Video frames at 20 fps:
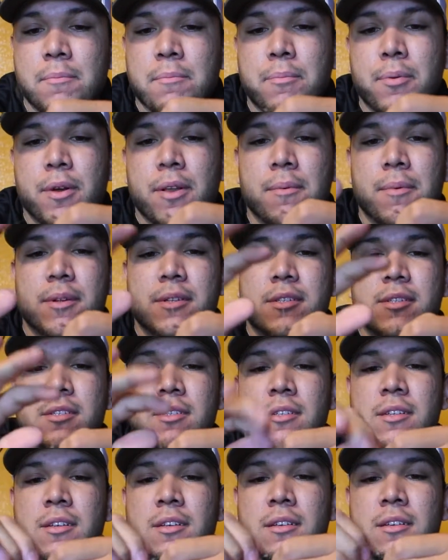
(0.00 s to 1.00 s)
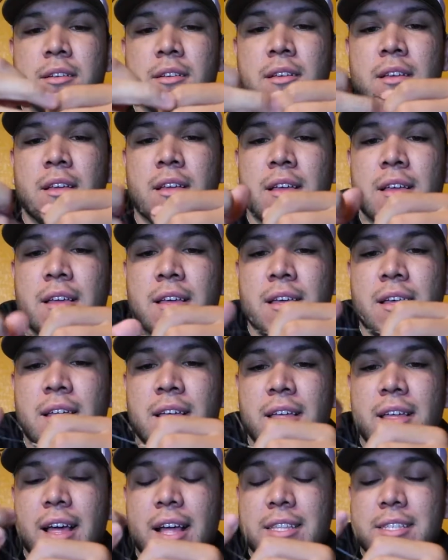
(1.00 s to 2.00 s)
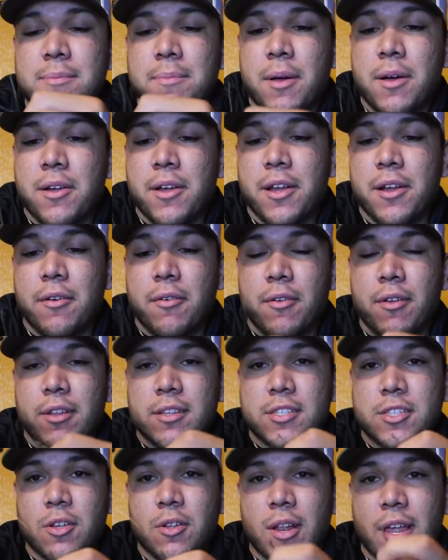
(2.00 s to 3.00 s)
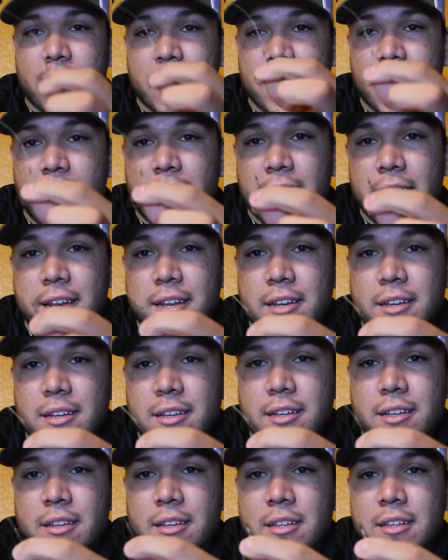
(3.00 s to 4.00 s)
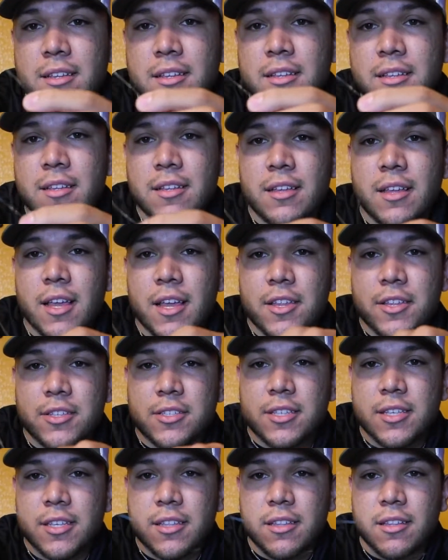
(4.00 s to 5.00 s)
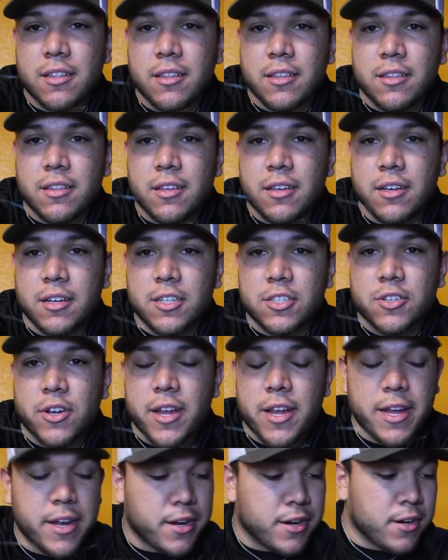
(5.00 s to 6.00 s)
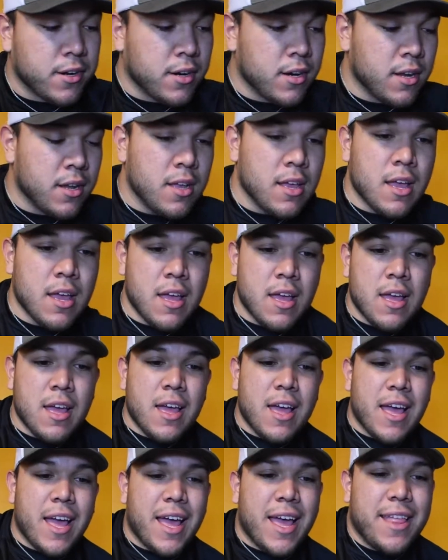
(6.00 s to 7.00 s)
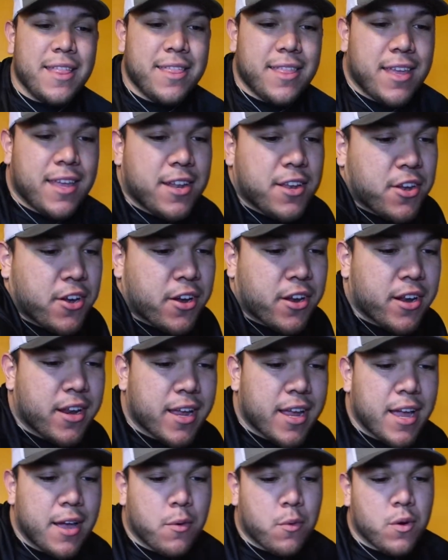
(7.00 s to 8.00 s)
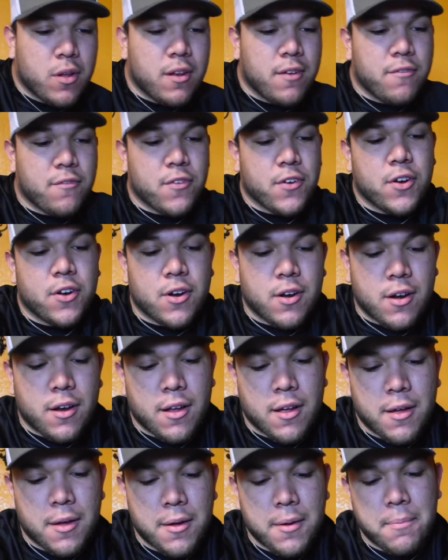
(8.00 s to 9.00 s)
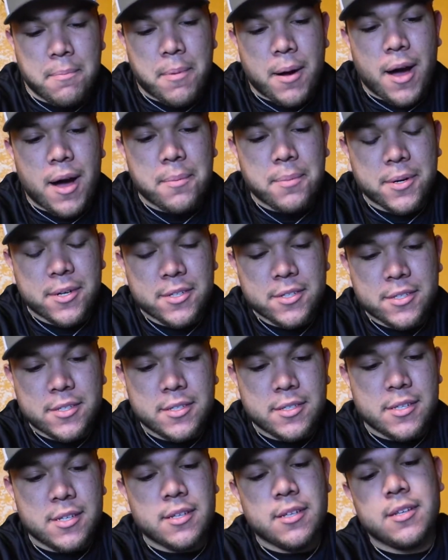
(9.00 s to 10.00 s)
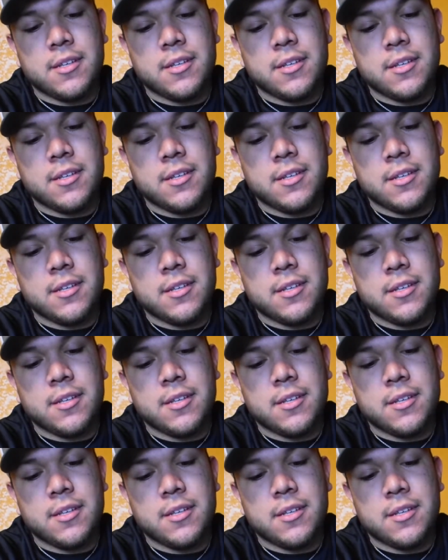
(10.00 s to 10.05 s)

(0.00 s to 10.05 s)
Pretty much, that's about it. So like that, and you see the hooks right here. And then you're gonna get one of your bobbers.